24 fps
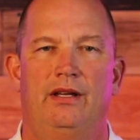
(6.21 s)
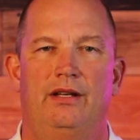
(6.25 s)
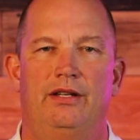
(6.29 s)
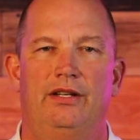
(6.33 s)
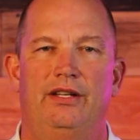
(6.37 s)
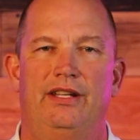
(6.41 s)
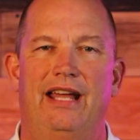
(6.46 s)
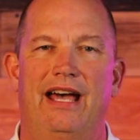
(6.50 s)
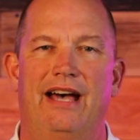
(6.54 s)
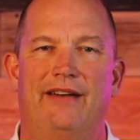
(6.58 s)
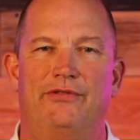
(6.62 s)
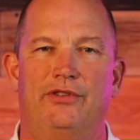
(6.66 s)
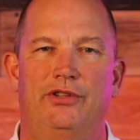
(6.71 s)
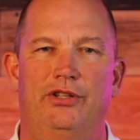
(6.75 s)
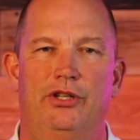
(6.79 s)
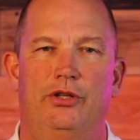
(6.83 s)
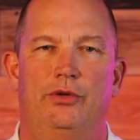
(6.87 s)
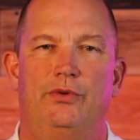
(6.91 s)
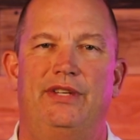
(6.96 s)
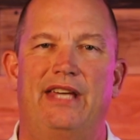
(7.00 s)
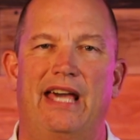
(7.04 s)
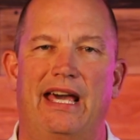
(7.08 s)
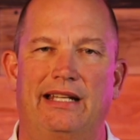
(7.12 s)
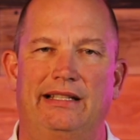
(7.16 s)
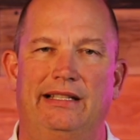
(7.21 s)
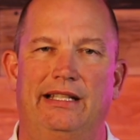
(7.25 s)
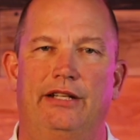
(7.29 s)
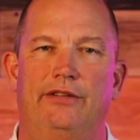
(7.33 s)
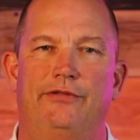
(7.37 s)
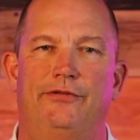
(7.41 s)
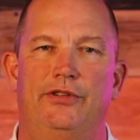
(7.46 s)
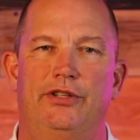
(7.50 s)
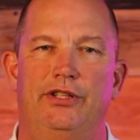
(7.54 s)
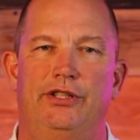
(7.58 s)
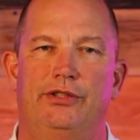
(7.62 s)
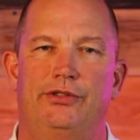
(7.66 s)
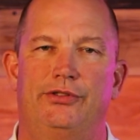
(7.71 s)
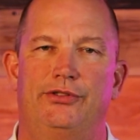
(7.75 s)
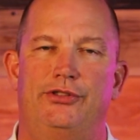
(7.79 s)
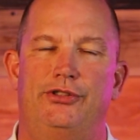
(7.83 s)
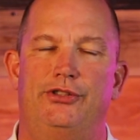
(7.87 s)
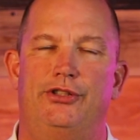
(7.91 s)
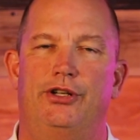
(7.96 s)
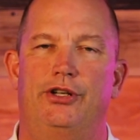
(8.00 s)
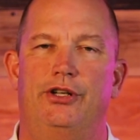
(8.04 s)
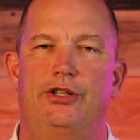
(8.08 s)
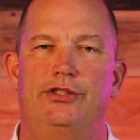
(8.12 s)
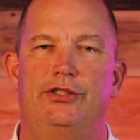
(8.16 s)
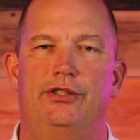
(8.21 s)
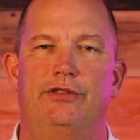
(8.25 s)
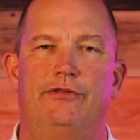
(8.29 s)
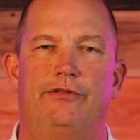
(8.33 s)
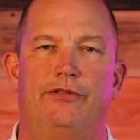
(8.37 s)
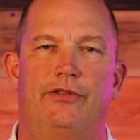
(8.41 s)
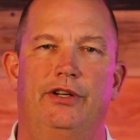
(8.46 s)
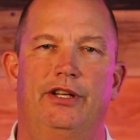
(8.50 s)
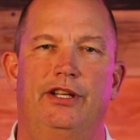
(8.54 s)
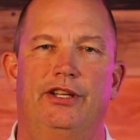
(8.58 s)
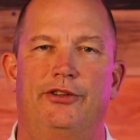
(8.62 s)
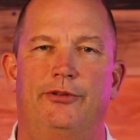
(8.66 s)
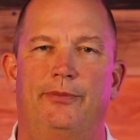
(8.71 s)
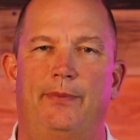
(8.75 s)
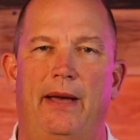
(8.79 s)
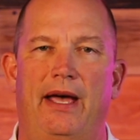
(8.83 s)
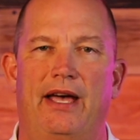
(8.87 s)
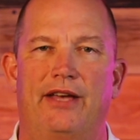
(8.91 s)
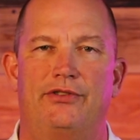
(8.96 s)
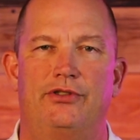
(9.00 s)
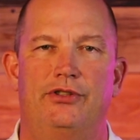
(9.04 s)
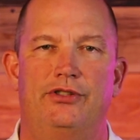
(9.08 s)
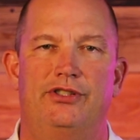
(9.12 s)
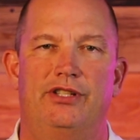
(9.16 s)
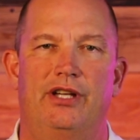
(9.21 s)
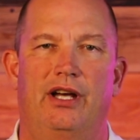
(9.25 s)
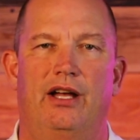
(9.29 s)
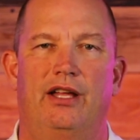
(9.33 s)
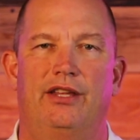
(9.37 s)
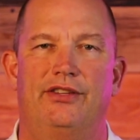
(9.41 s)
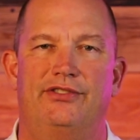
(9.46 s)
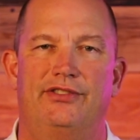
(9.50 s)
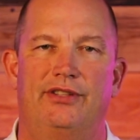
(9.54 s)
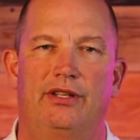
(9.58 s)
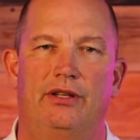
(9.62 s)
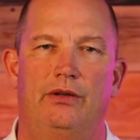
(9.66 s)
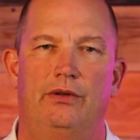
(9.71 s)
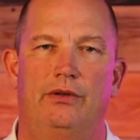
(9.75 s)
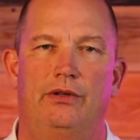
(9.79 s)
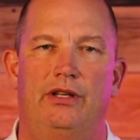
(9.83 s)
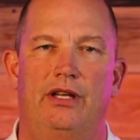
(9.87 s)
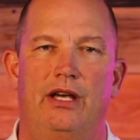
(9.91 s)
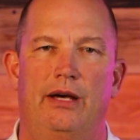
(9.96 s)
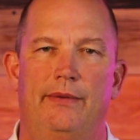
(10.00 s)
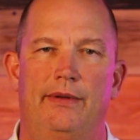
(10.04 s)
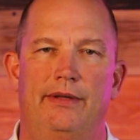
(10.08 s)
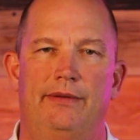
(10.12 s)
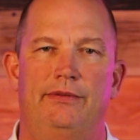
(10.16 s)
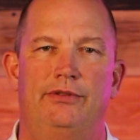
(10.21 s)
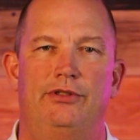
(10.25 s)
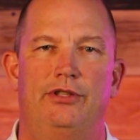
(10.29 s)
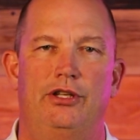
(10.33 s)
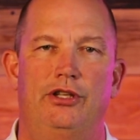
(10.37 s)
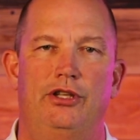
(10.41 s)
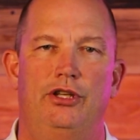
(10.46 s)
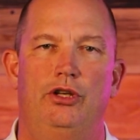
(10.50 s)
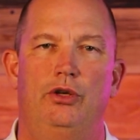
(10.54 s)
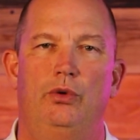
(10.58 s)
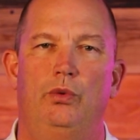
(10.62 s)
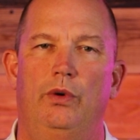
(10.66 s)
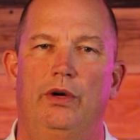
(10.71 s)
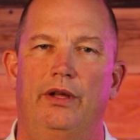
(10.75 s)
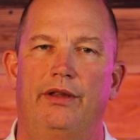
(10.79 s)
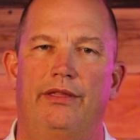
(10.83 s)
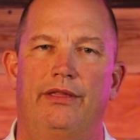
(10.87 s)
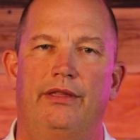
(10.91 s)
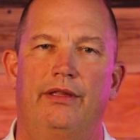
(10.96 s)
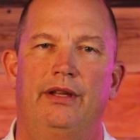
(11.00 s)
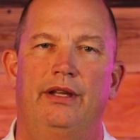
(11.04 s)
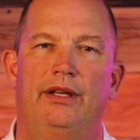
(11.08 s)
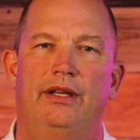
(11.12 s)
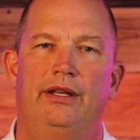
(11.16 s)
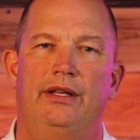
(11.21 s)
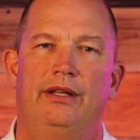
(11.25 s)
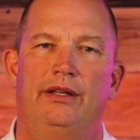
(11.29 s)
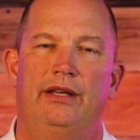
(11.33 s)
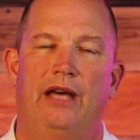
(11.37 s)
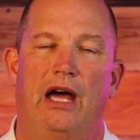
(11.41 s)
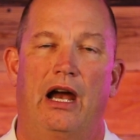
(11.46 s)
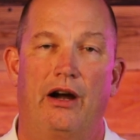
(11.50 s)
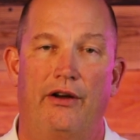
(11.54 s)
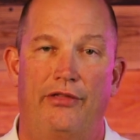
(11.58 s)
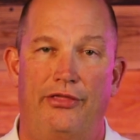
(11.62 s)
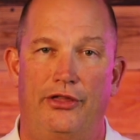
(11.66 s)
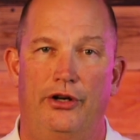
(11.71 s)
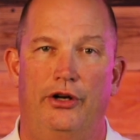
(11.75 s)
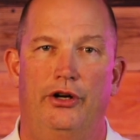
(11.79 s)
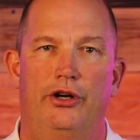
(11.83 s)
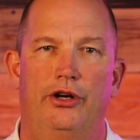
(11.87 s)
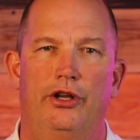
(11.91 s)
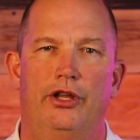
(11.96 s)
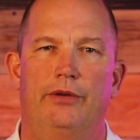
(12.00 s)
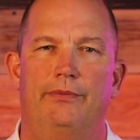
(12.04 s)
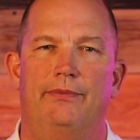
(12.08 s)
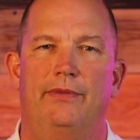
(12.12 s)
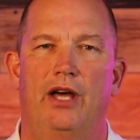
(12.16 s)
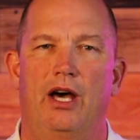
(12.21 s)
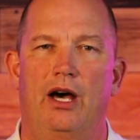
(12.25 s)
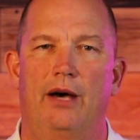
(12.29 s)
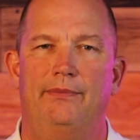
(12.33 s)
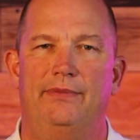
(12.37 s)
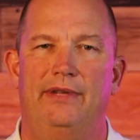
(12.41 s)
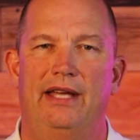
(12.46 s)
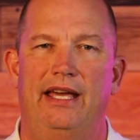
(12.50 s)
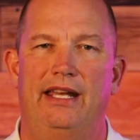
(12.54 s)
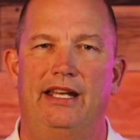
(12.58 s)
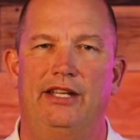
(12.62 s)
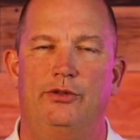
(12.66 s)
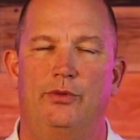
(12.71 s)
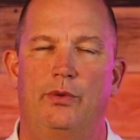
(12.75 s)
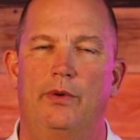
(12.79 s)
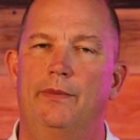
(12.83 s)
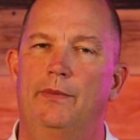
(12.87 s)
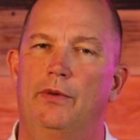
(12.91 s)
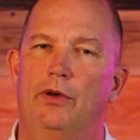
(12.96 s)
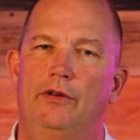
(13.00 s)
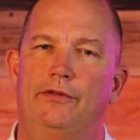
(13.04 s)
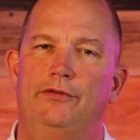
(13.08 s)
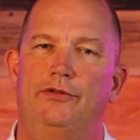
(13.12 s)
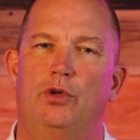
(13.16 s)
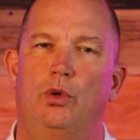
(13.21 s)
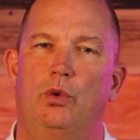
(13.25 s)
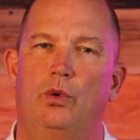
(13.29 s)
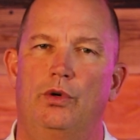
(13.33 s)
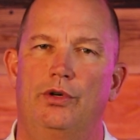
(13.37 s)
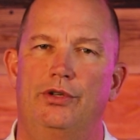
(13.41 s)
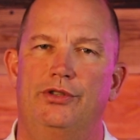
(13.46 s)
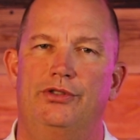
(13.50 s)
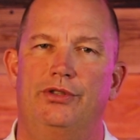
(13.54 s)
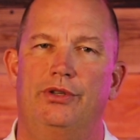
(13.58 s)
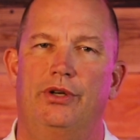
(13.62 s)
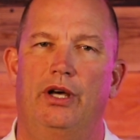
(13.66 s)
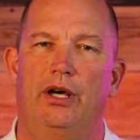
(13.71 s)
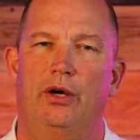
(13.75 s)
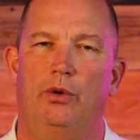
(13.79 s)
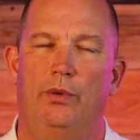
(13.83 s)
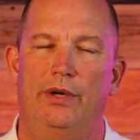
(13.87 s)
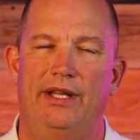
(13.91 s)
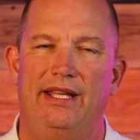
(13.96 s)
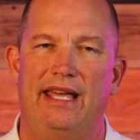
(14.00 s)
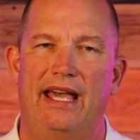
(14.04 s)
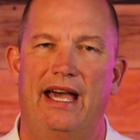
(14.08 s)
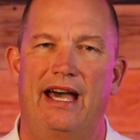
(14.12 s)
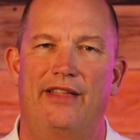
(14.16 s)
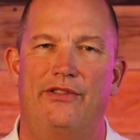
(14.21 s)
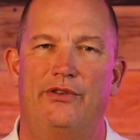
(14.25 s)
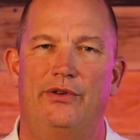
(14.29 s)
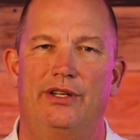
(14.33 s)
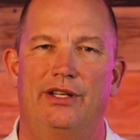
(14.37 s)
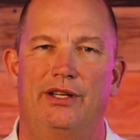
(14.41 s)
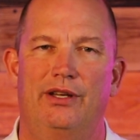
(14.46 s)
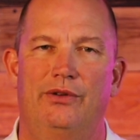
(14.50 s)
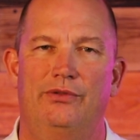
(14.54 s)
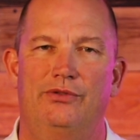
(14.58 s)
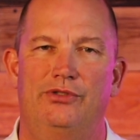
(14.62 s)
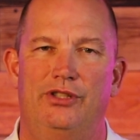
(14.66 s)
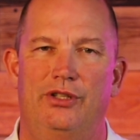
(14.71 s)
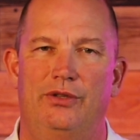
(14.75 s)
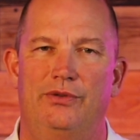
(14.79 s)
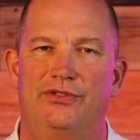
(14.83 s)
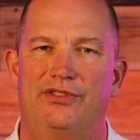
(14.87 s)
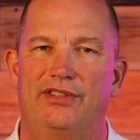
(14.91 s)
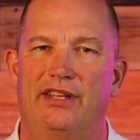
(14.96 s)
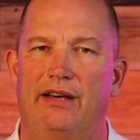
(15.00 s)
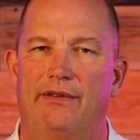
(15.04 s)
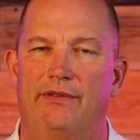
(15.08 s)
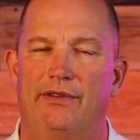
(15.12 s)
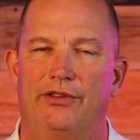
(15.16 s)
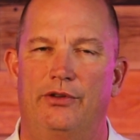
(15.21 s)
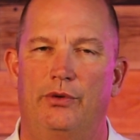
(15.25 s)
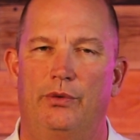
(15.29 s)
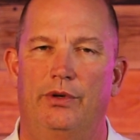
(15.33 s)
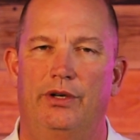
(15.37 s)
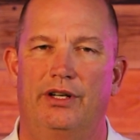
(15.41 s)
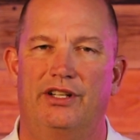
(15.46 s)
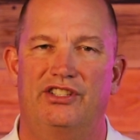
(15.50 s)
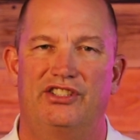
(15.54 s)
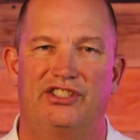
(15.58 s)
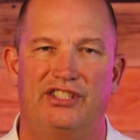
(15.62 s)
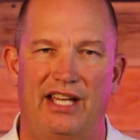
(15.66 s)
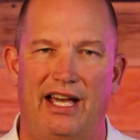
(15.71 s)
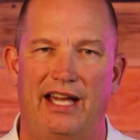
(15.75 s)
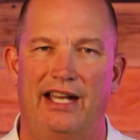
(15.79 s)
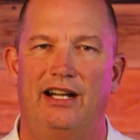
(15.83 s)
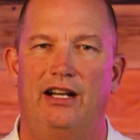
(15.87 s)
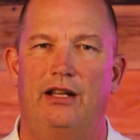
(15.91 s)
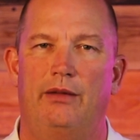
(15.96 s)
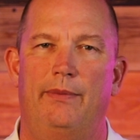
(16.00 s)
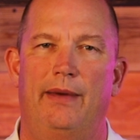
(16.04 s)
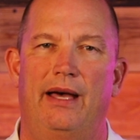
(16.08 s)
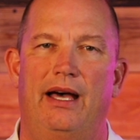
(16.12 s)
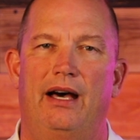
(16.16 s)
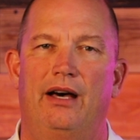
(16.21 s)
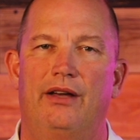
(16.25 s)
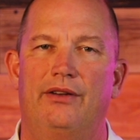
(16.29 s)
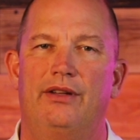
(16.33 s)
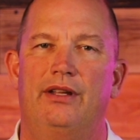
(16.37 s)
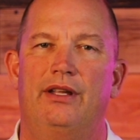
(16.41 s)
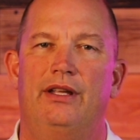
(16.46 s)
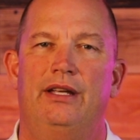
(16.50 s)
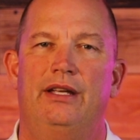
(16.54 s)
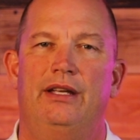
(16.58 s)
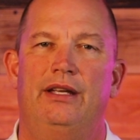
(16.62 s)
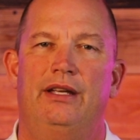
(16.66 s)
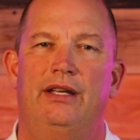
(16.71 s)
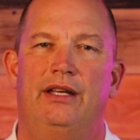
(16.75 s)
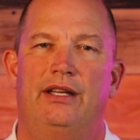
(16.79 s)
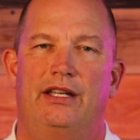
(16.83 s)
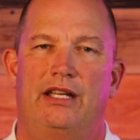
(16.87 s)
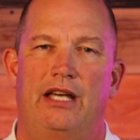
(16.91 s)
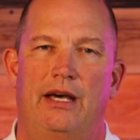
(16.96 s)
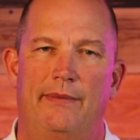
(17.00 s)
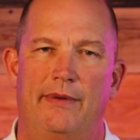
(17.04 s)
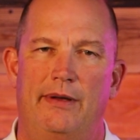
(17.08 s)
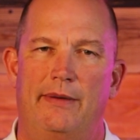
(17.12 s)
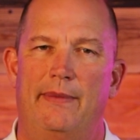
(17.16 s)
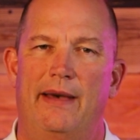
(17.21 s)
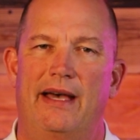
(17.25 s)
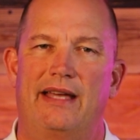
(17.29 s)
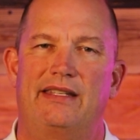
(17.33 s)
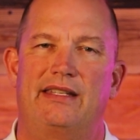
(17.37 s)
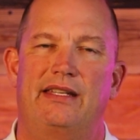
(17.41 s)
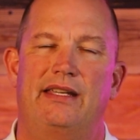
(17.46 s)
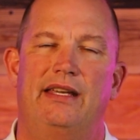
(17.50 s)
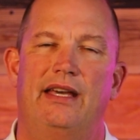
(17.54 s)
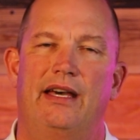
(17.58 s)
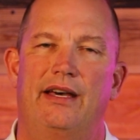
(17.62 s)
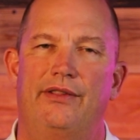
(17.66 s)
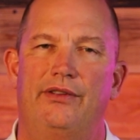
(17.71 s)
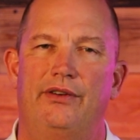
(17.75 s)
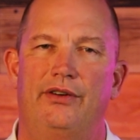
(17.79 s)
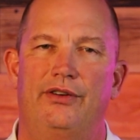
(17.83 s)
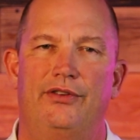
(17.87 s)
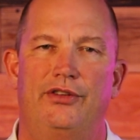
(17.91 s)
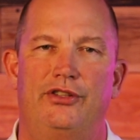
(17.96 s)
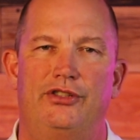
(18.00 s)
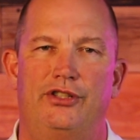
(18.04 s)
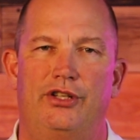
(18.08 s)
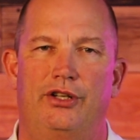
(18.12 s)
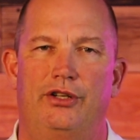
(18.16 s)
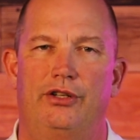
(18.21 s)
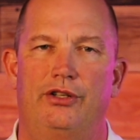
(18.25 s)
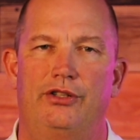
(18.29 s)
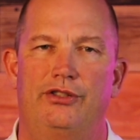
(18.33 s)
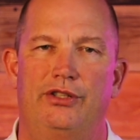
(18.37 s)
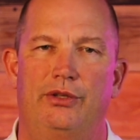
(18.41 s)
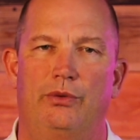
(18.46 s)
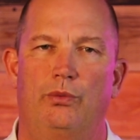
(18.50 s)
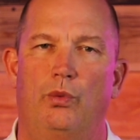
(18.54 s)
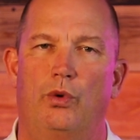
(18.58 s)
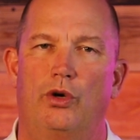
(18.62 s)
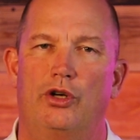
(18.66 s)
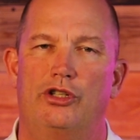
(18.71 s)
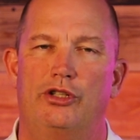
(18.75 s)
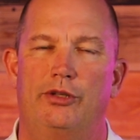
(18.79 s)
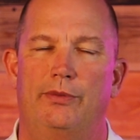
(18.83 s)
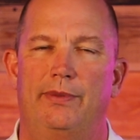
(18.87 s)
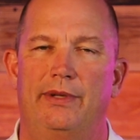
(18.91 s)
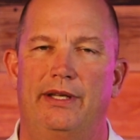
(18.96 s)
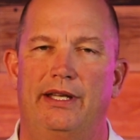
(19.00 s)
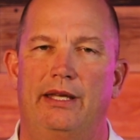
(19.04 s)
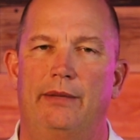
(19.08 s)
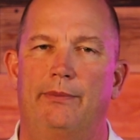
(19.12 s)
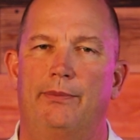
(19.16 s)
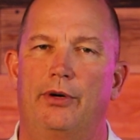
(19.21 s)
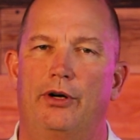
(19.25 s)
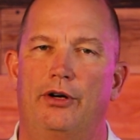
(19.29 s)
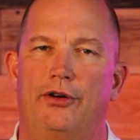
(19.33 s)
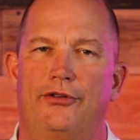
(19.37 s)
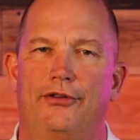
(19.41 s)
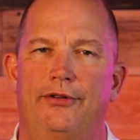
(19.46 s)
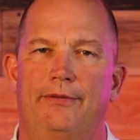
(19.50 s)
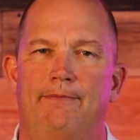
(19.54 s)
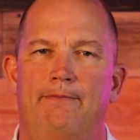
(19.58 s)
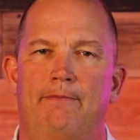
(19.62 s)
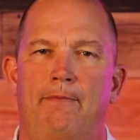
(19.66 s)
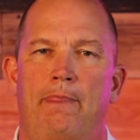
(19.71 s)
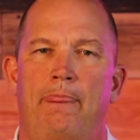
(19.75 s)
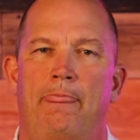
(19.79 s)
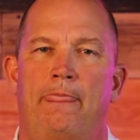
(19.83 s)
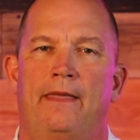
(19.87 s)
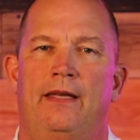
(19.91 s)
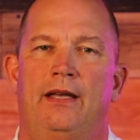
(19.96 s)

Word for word: Good afternoon, Catalina Foothills Church and friends. Pastor Johnstone coming to you with our third update as we move towards regathering on June 7th. We're excited about coming back together as a church and worshiping in person.